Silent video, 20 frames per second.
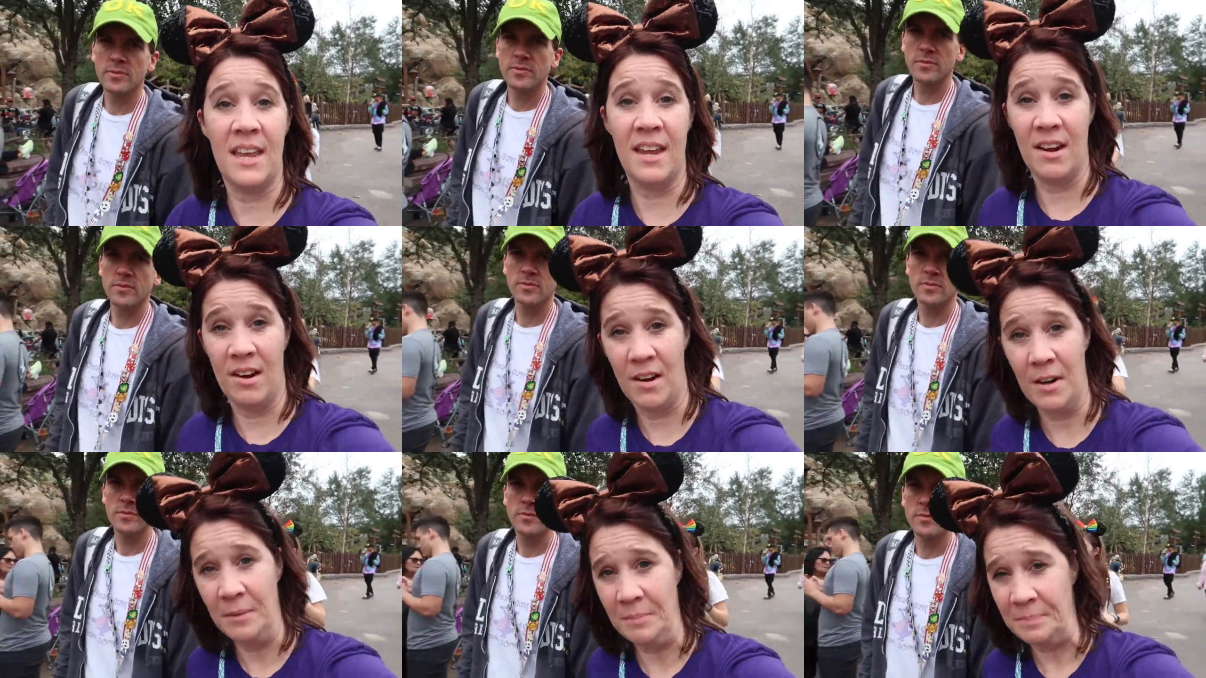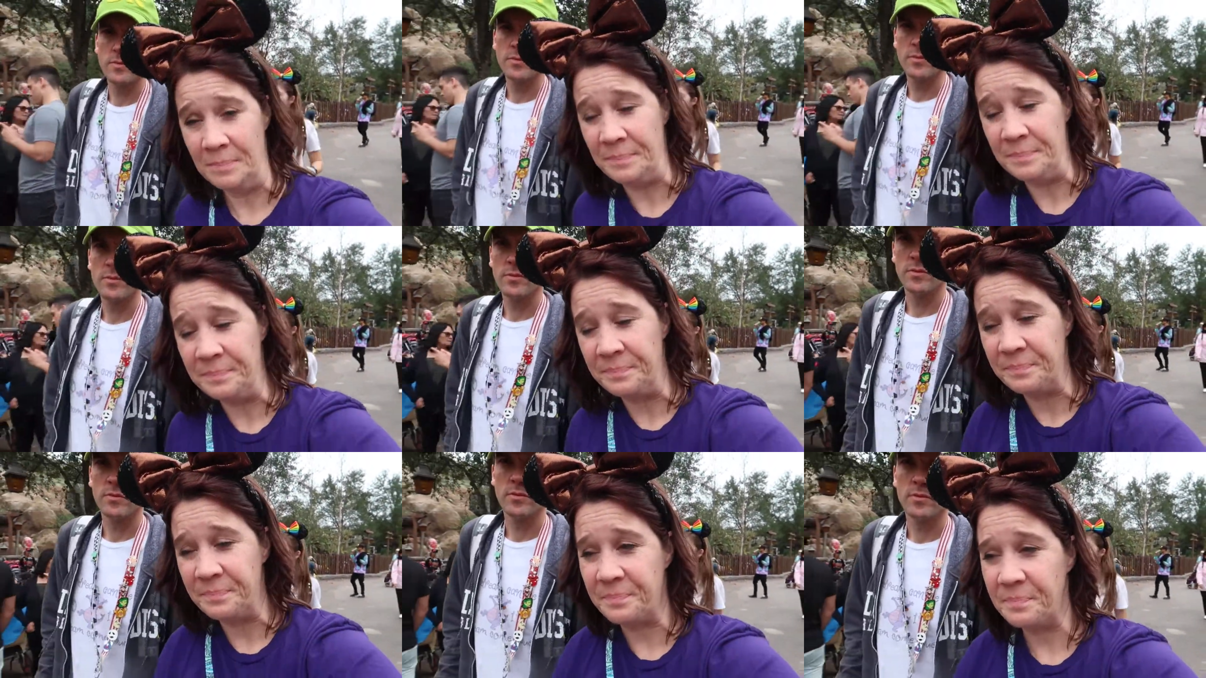Speaker 1: here.
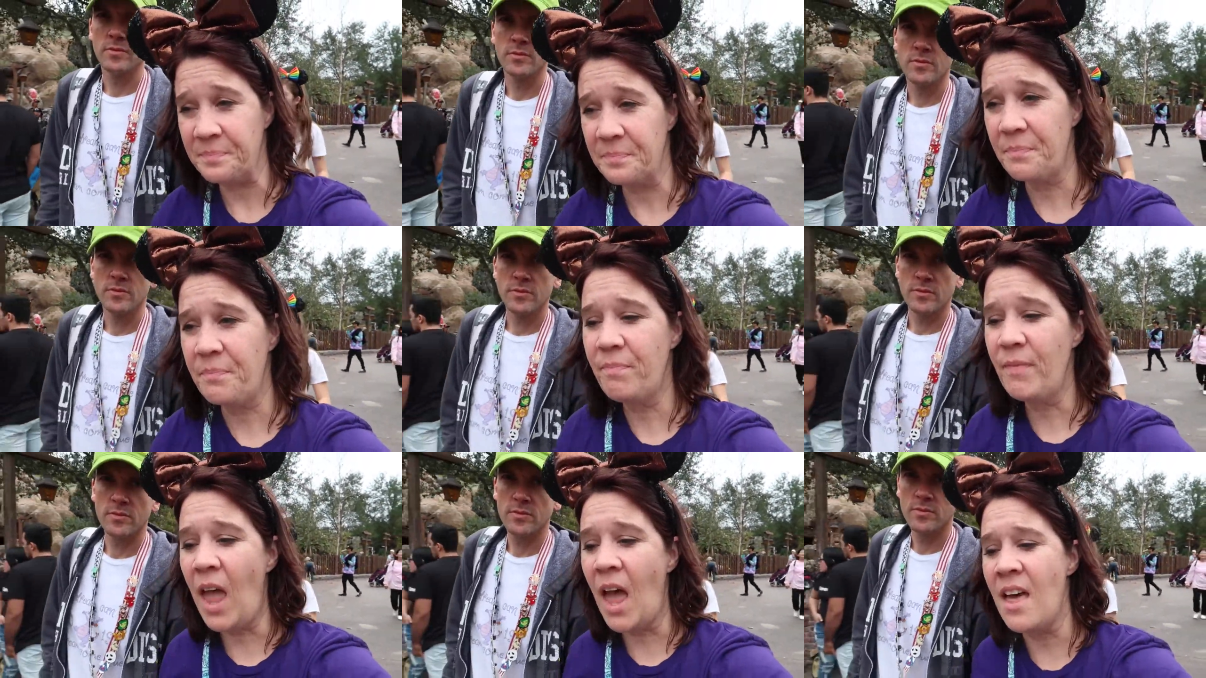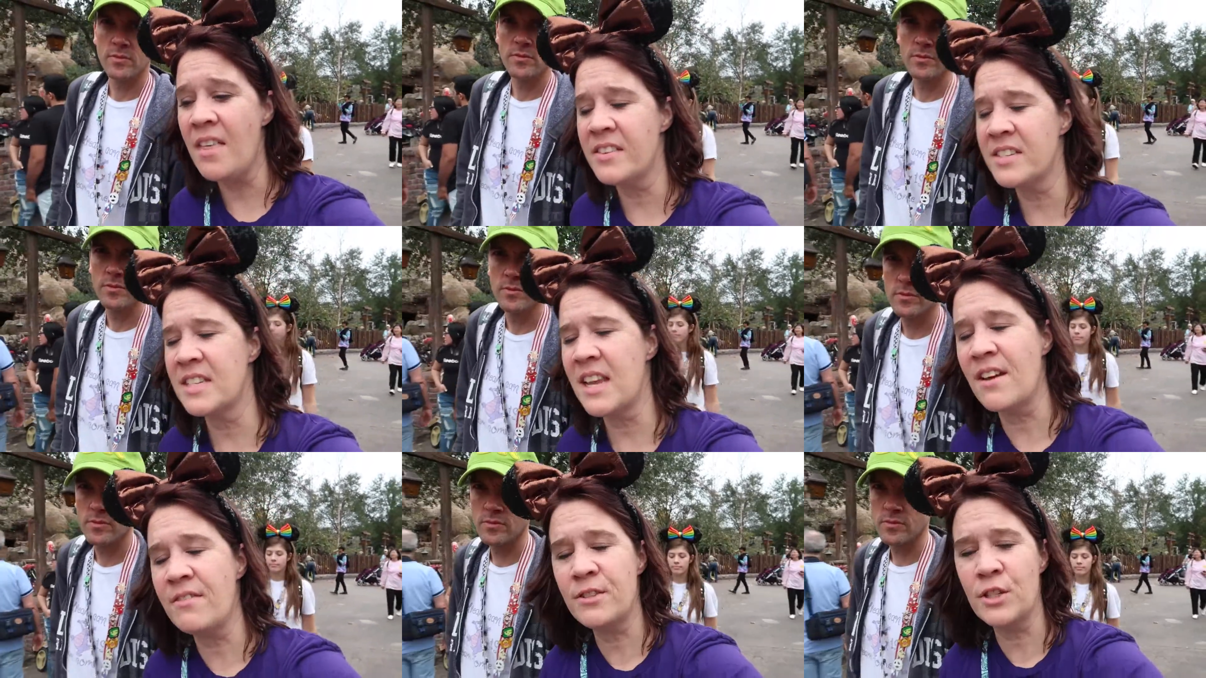Uh,
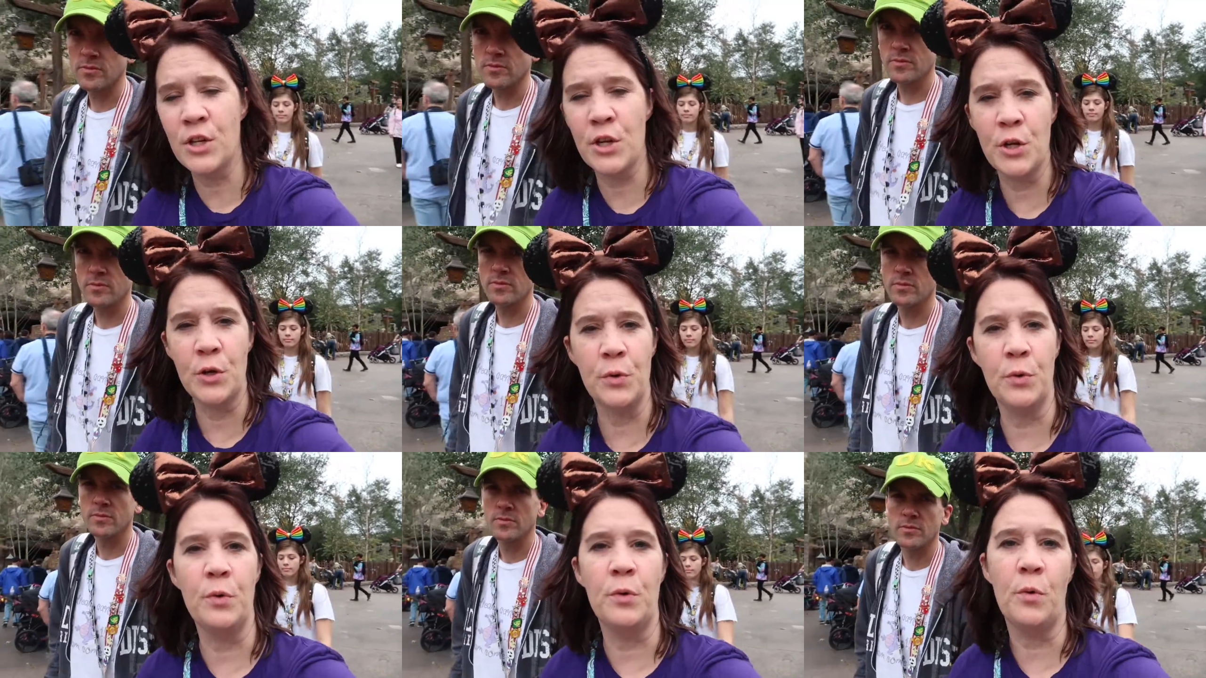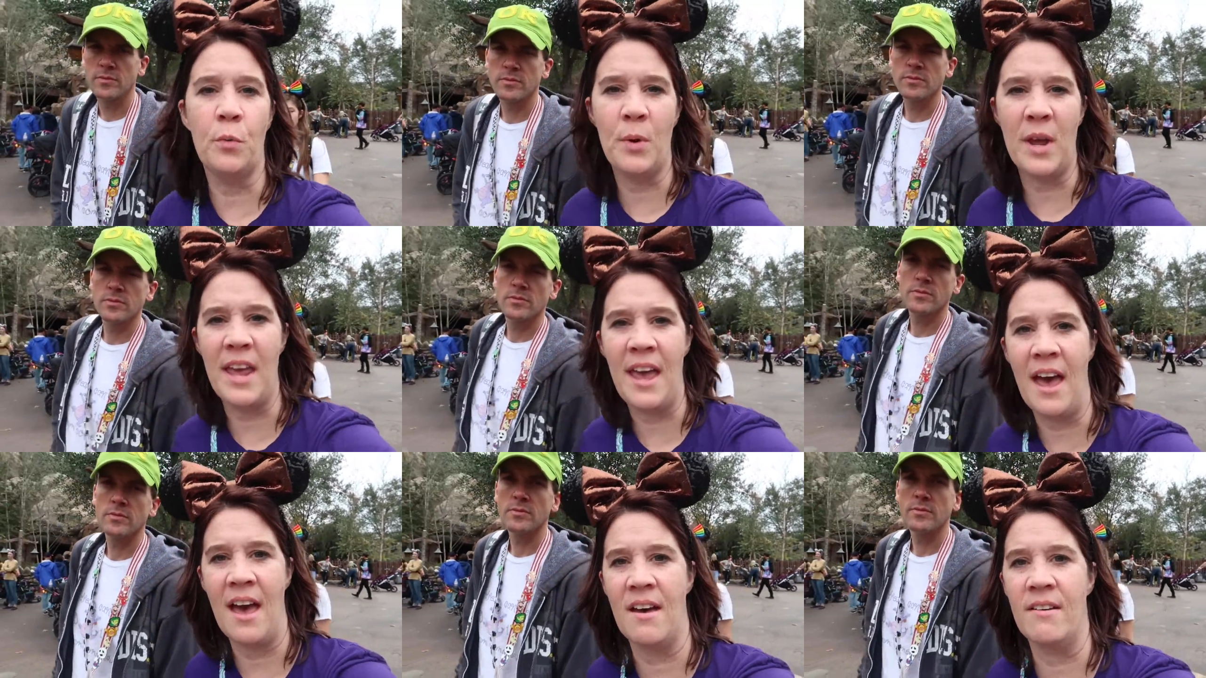this afternoon
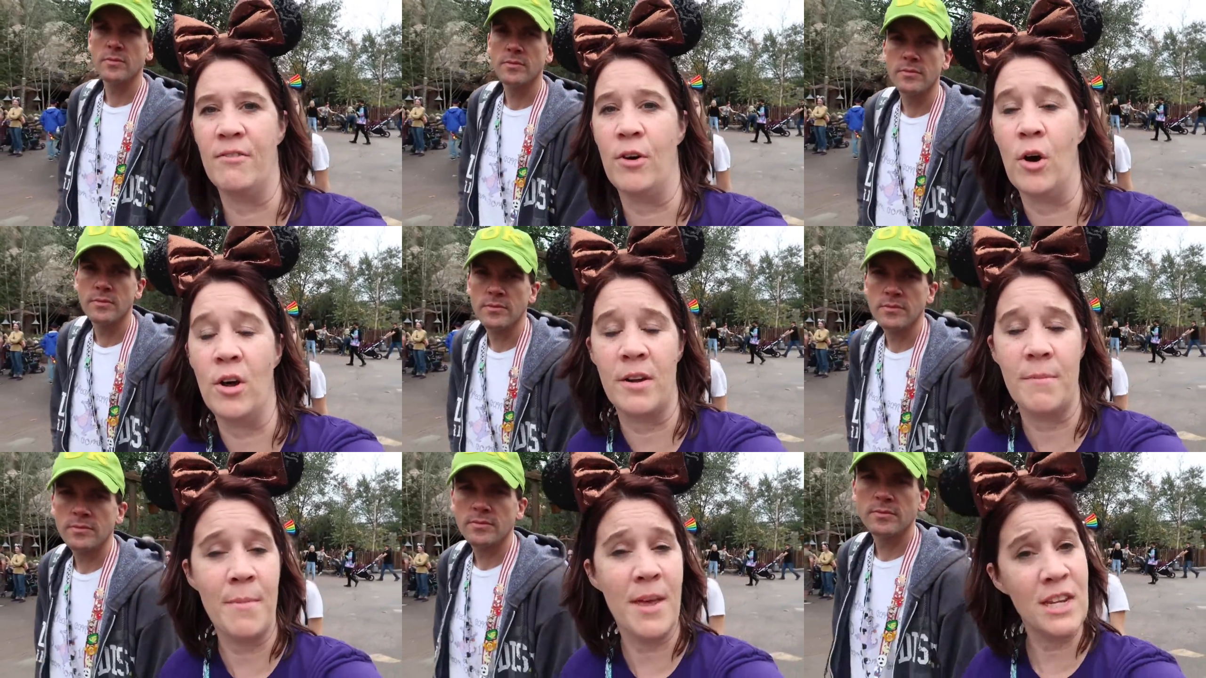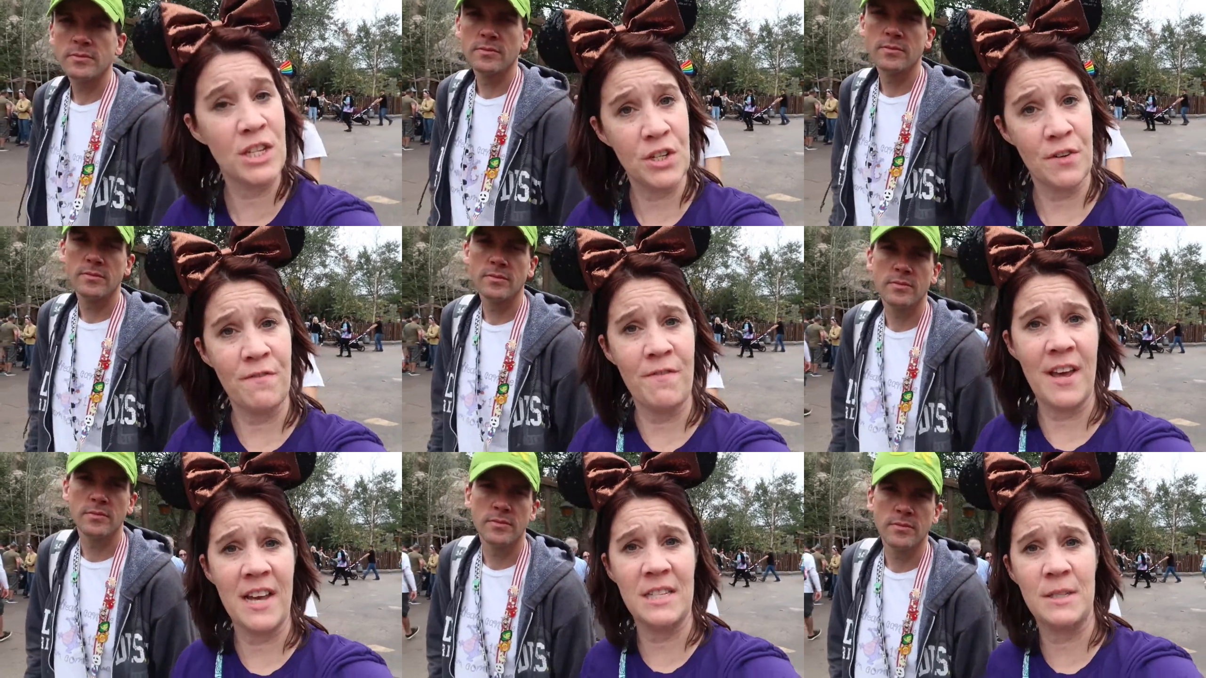we have Haunted
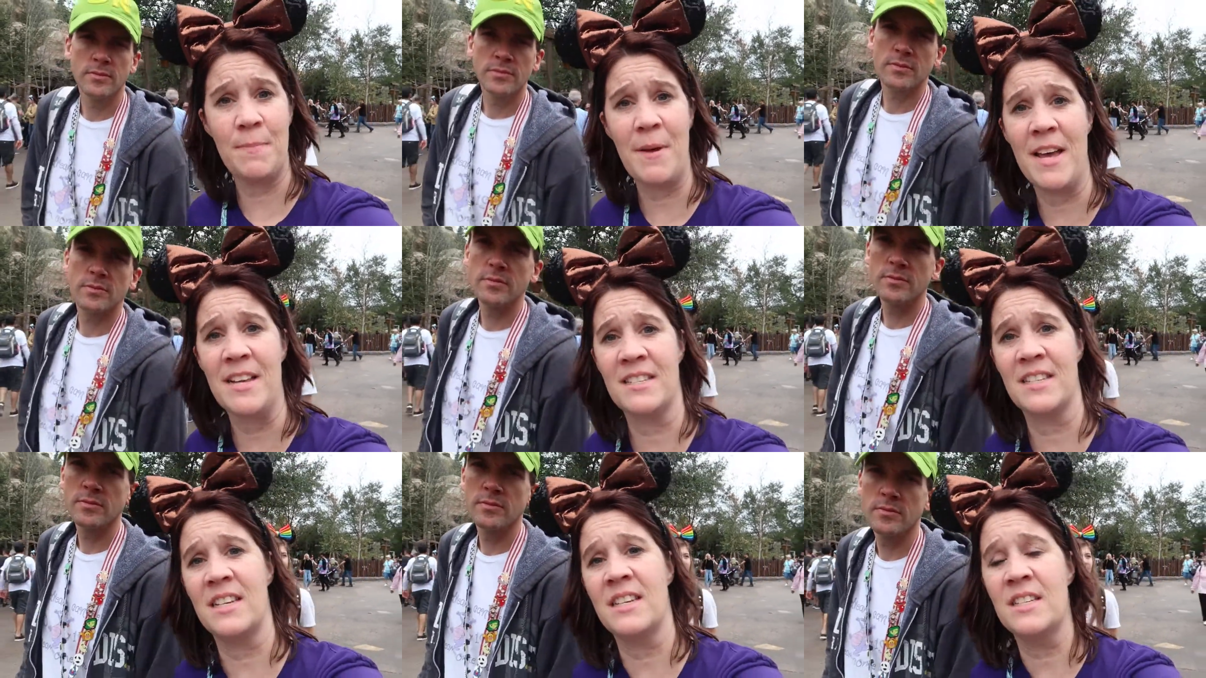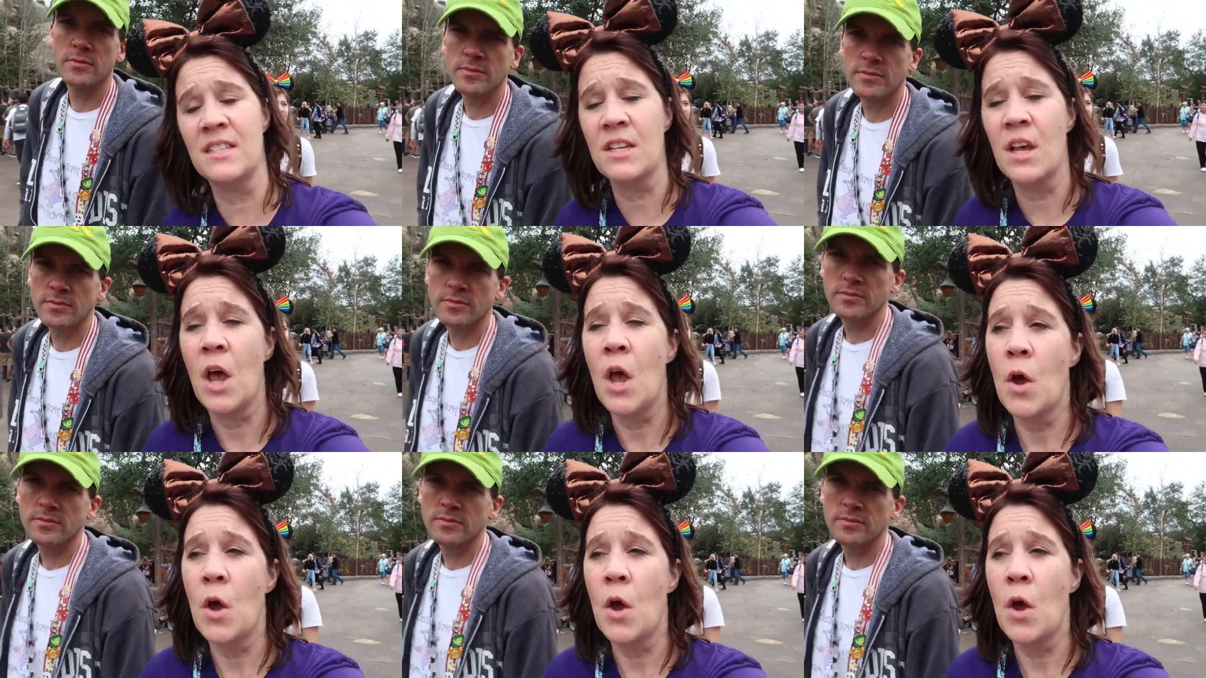Mansion Fast Passes.